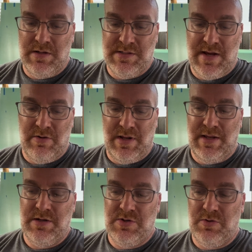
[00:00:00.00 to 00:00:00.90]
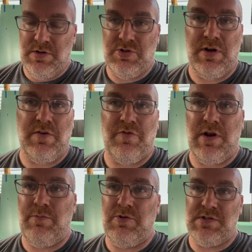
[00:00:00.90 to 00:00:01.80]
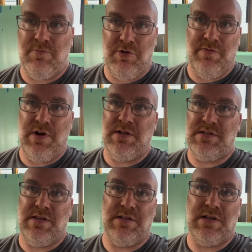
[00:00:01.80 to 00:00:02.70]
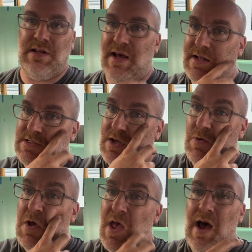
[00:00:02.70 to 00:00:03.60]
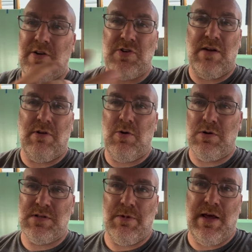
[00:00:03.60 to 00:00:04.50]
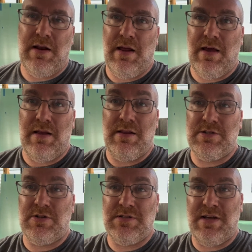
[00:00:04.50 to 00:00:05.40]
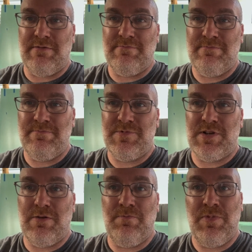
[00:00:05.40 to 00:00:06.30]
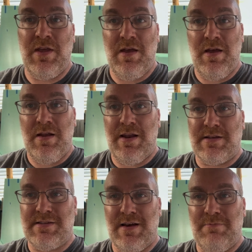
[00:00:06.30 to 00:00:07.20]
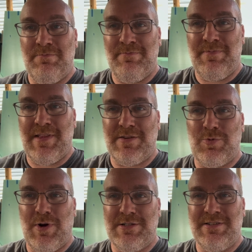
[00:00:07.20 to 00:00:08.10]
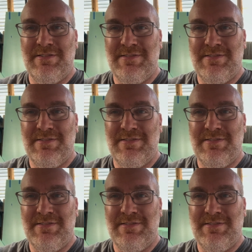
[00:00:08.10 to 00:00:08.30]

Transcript: down into the trailer frame, use some riv nuts and things like that. So I'll try to record some of that and let y'all see it. So next time, thanks for watching.